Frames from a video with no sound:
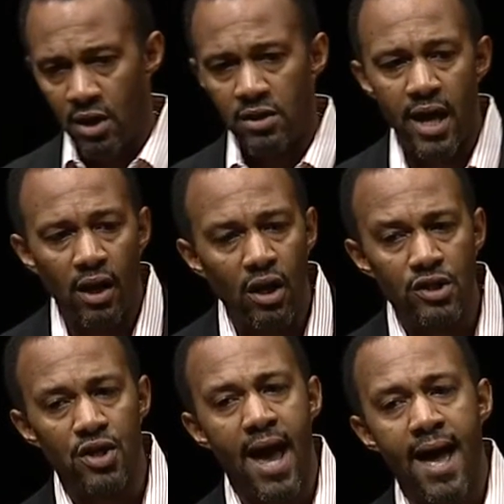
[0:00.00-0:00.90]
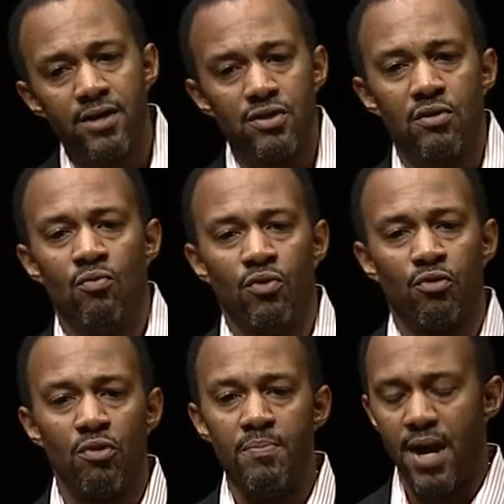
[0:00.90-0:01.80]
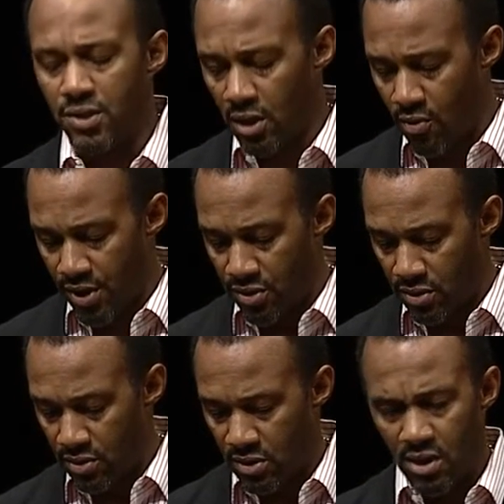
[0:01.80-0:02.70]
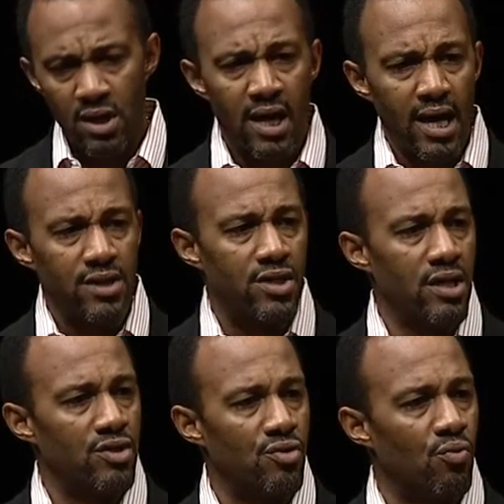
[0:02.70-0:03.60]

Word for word: That lunch asked three basic questions. Is the issue